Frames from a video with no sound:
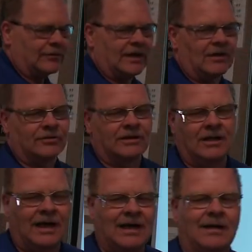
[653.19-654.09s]
for years and
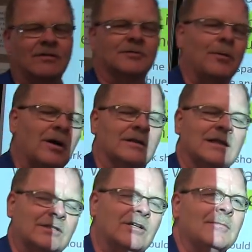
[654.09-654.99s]
years, I didn't have a spark
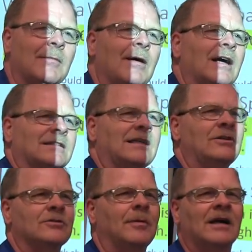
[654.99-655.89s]
tester in my box. I'd
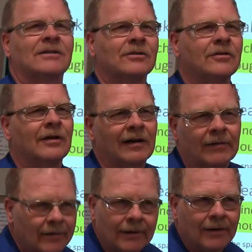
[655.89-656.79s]
use a pocket screwdriver.
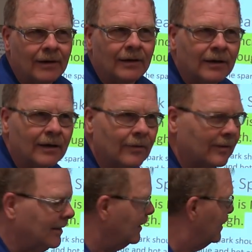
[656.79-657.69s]
You know
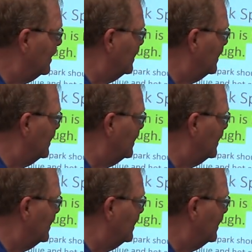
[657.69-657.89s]
what I mean?